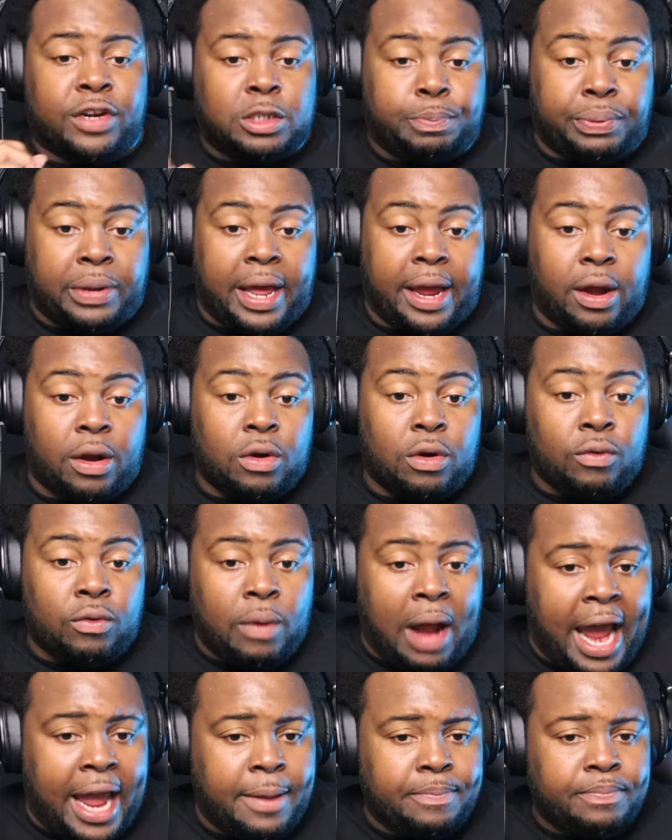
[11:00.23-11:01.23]
player,
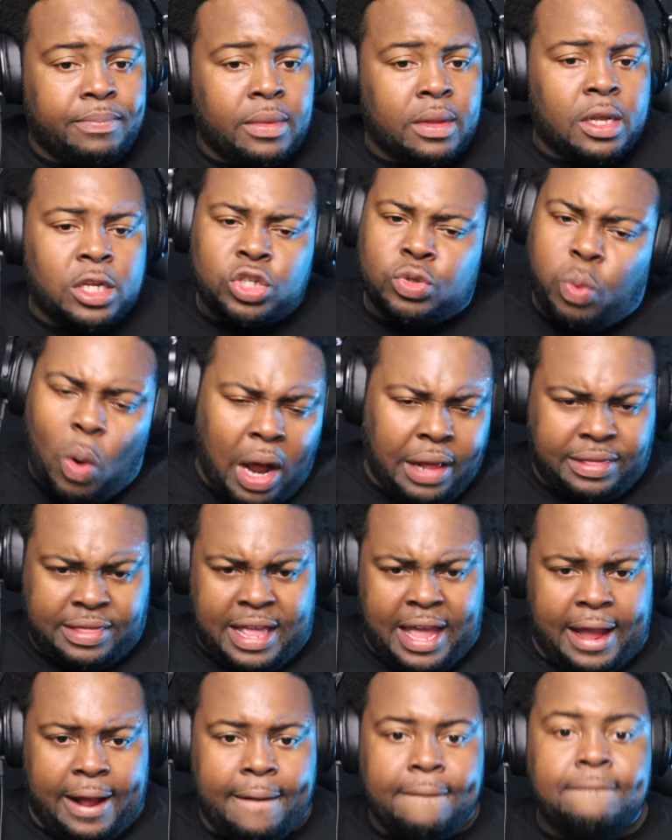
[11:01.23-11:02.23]
right? It's one thing.